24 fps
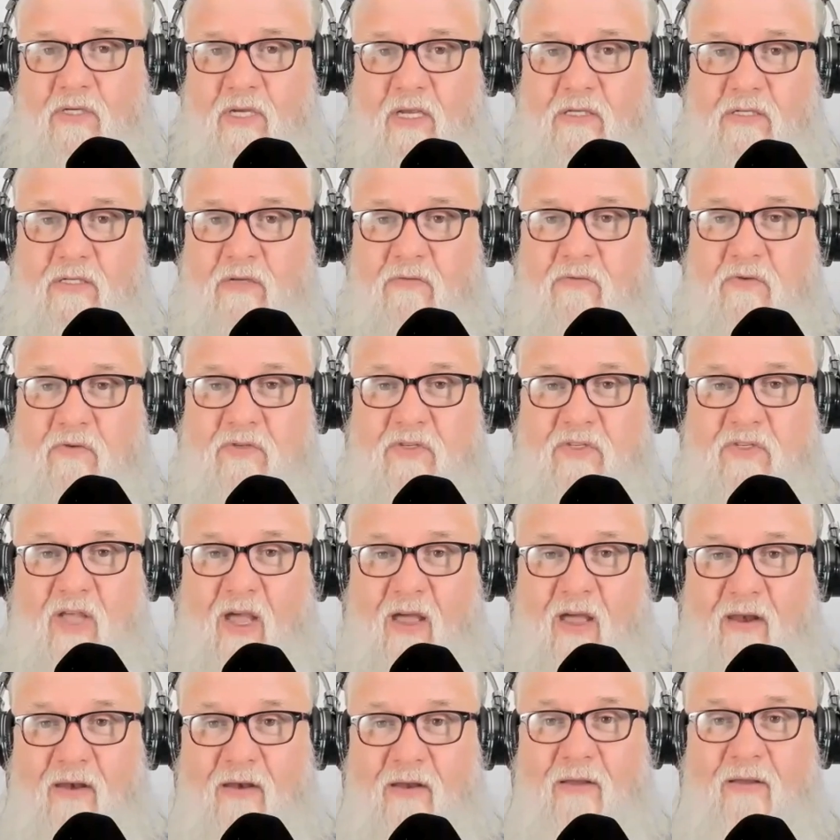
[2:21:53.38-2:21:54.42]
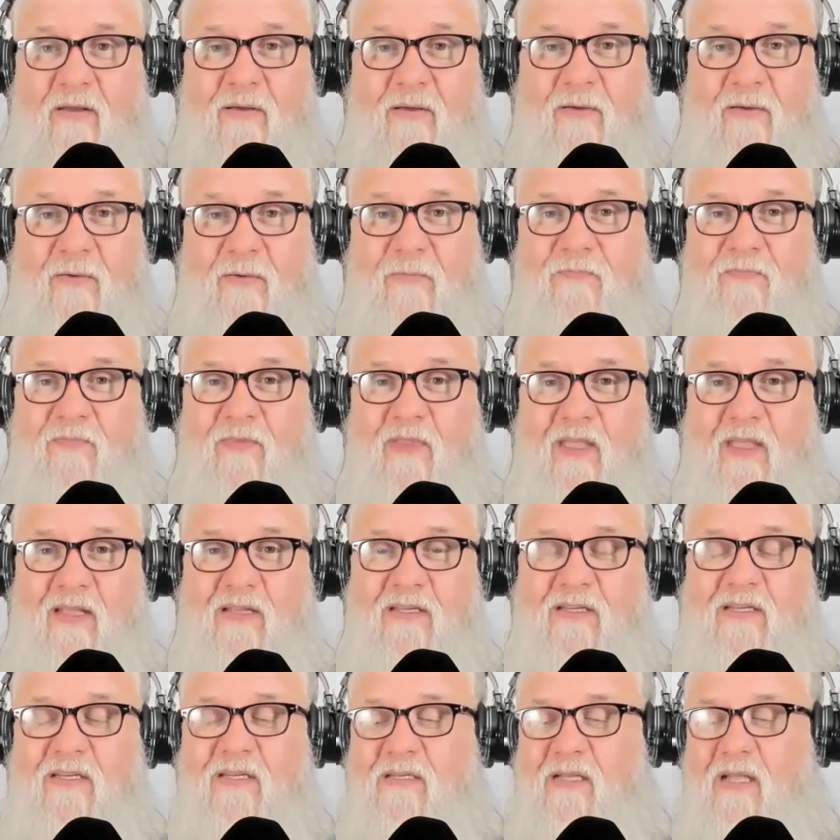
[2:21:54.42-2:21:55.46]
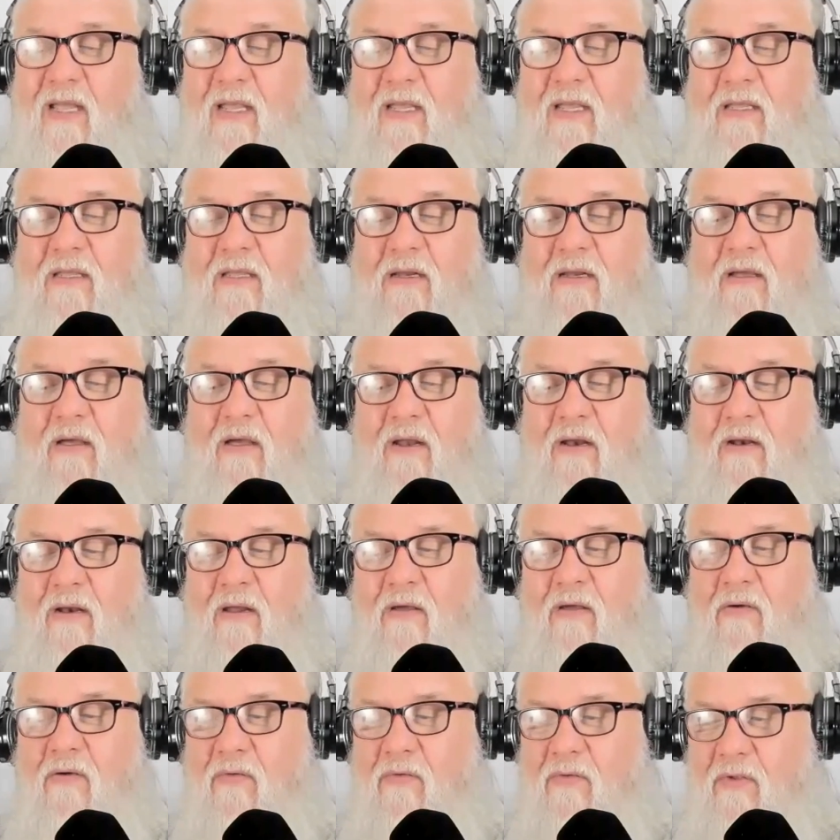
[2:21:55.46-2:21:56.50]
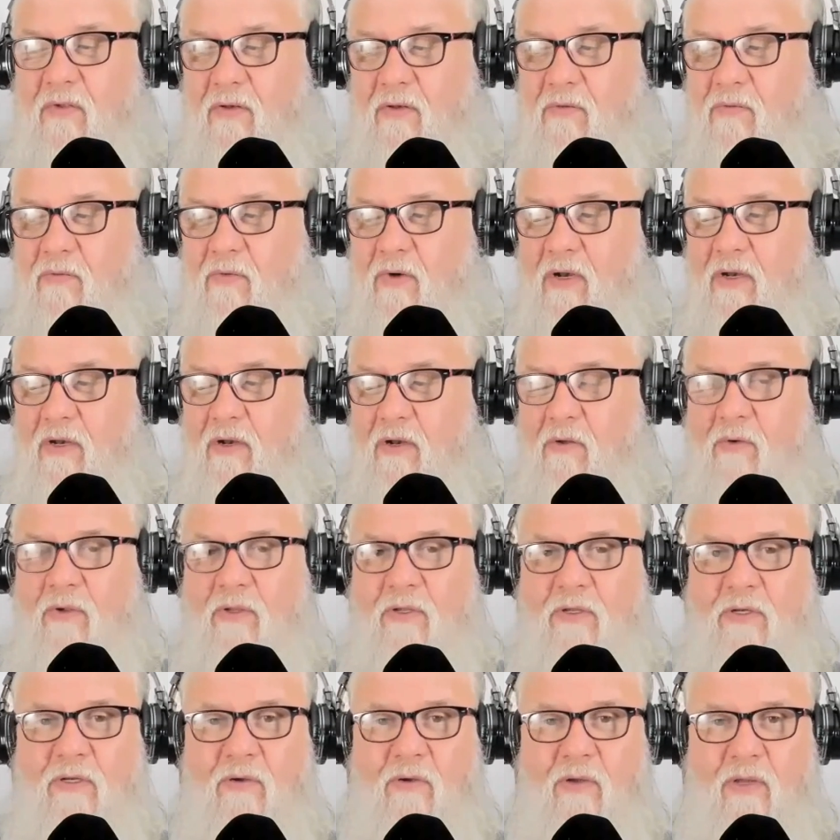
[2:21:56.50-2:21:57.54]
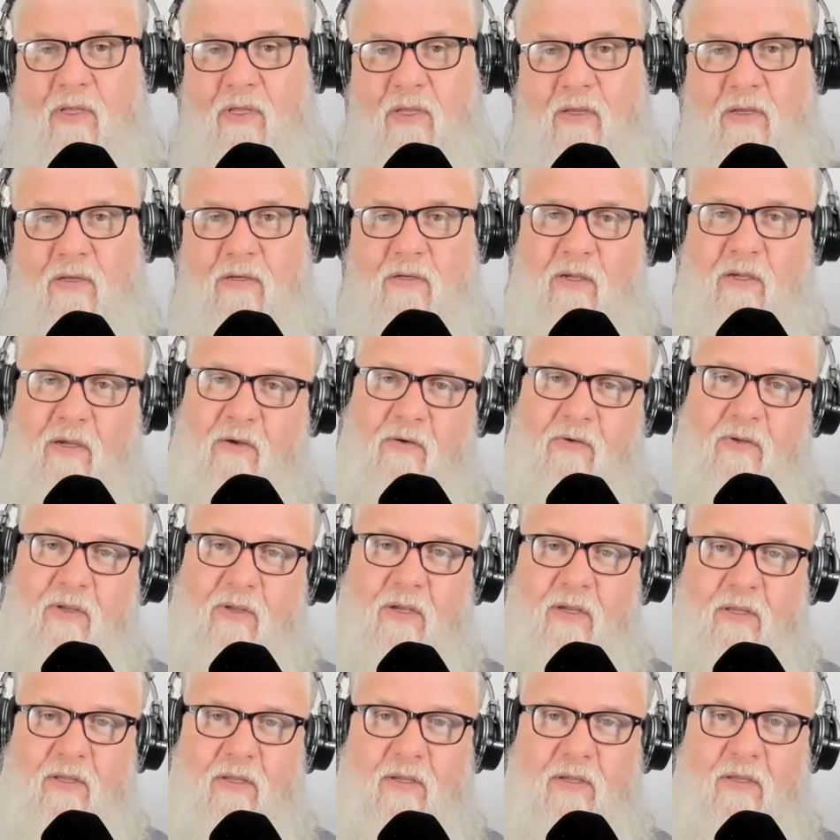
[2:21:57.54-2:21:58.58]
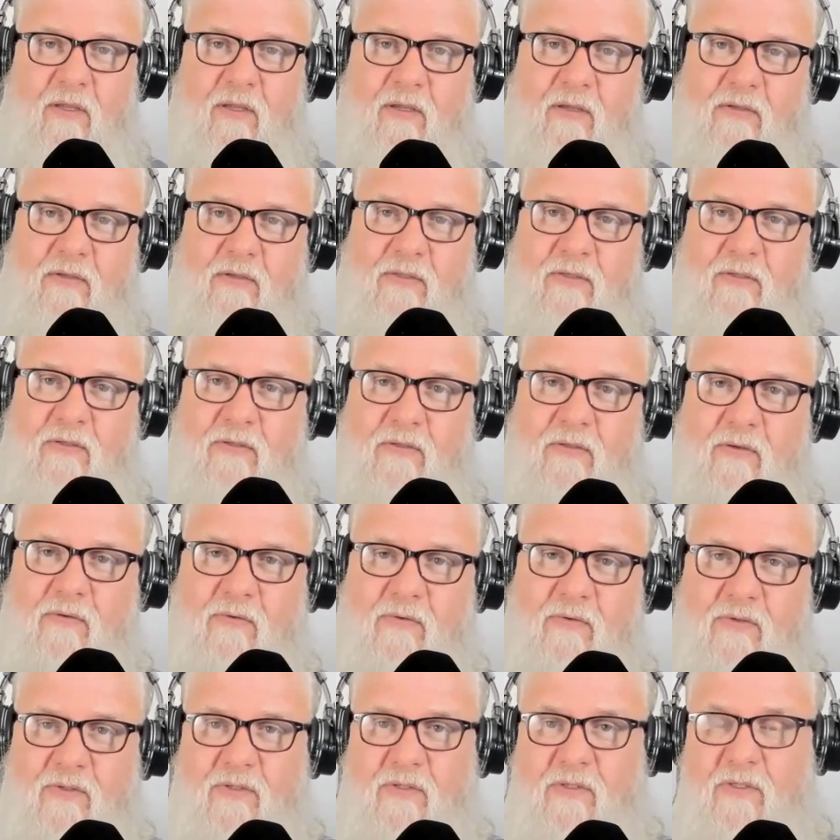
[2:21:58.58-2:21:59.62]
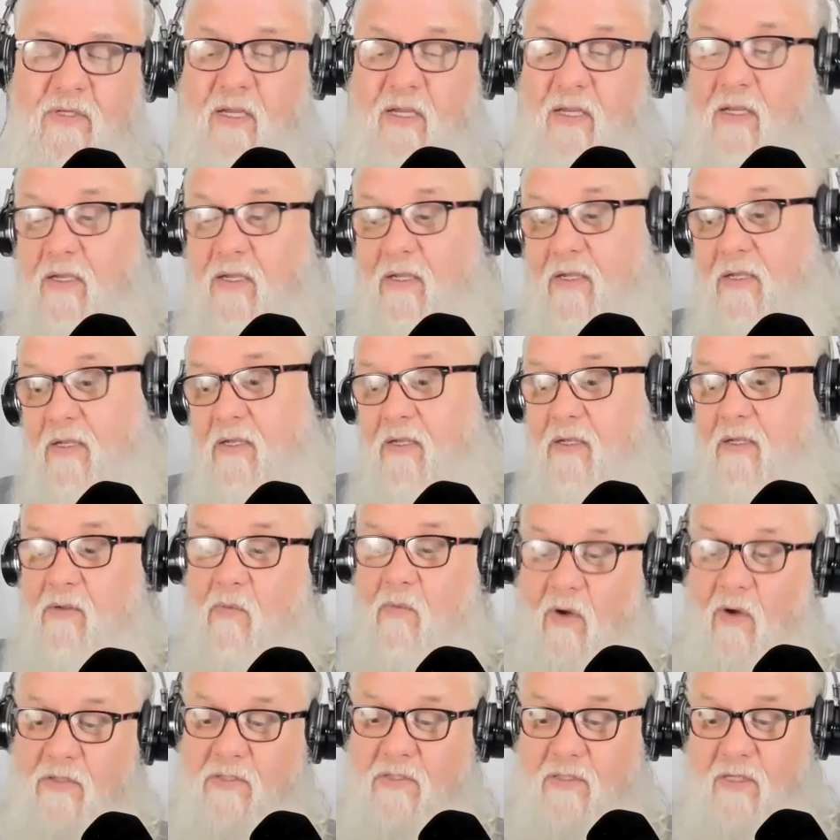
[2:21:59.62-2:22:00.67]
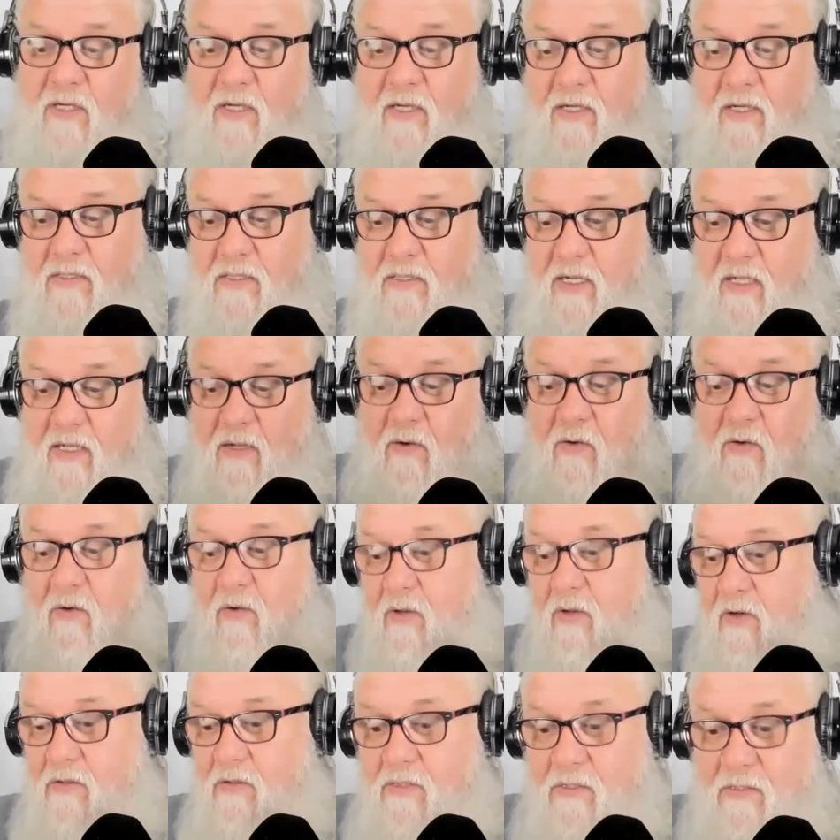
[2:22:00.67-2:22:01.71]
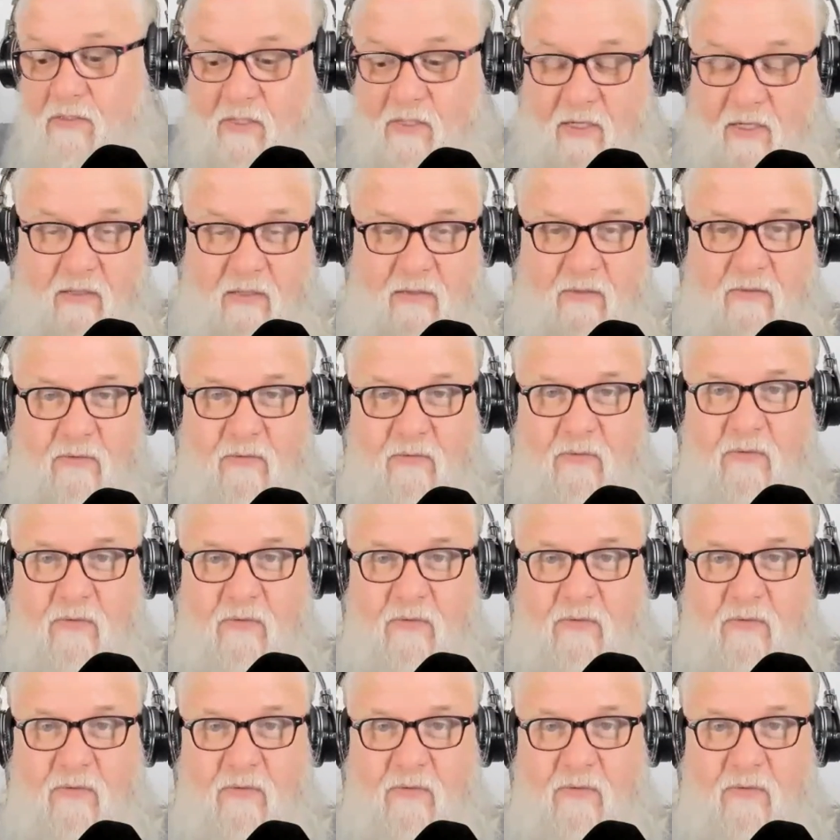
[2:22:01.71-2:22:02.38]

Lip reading: chest of her son. And she's like, I don't know if you really know what you're doing here. Yeah, oh yeah, yeah, yeah. And she's like watching. She's like, oh, she's like